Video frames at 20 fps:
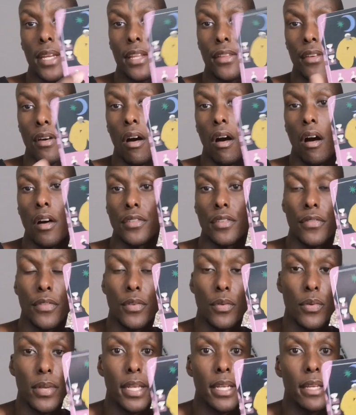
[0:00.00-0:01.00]
reading, the heart
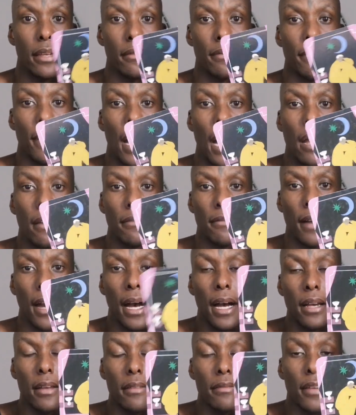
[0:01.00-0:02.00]
of the reading,
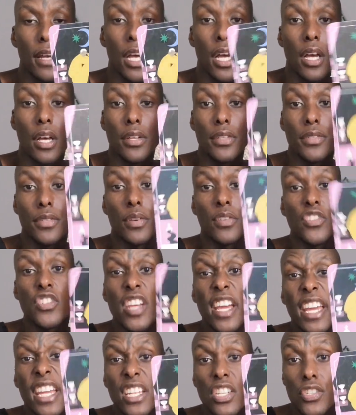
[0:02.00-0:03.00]
5-5. So
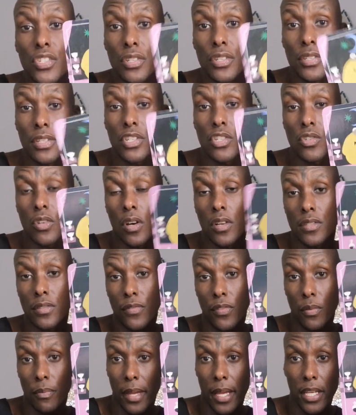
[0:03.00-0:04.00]
changes and
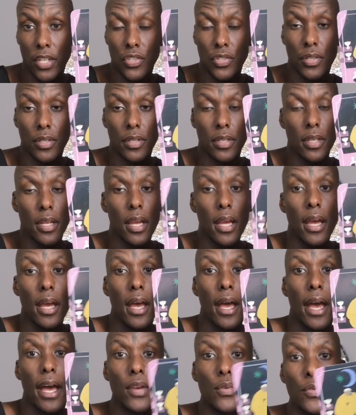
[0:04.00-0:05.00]
transformation.
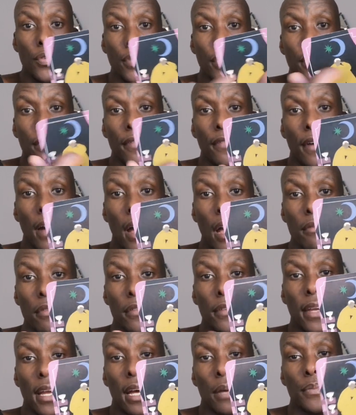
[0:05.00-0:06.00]
And with the 5
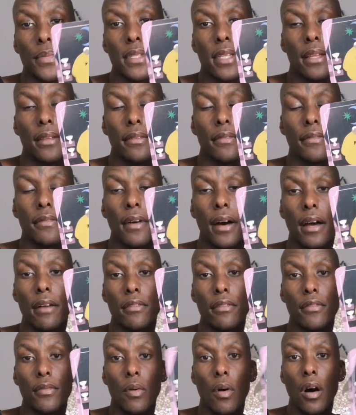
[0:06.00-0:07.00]
of Cups and the
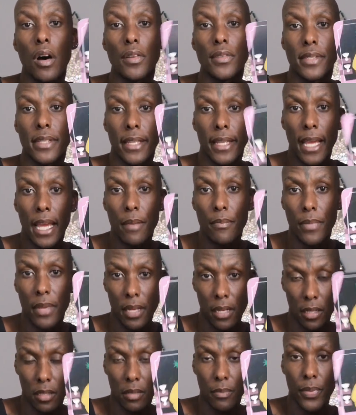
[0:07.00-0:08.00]
5 of Wands, it can
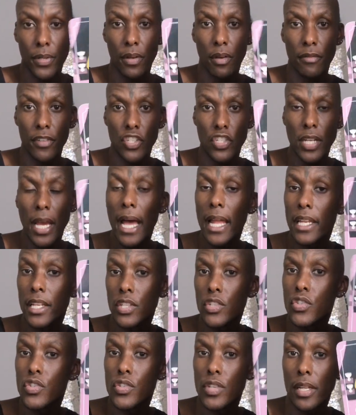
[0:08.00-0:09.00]
be a little bit of a
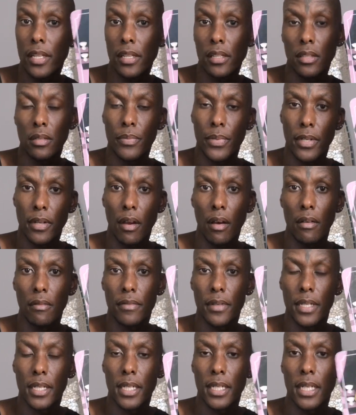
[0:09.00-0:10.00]
challenge, a little bit
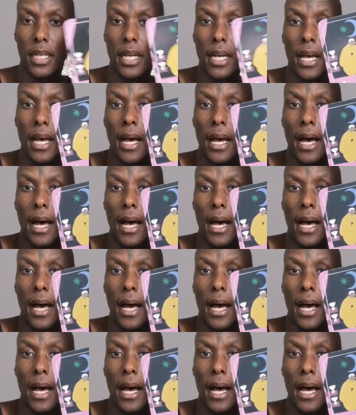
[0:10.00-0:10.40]
of a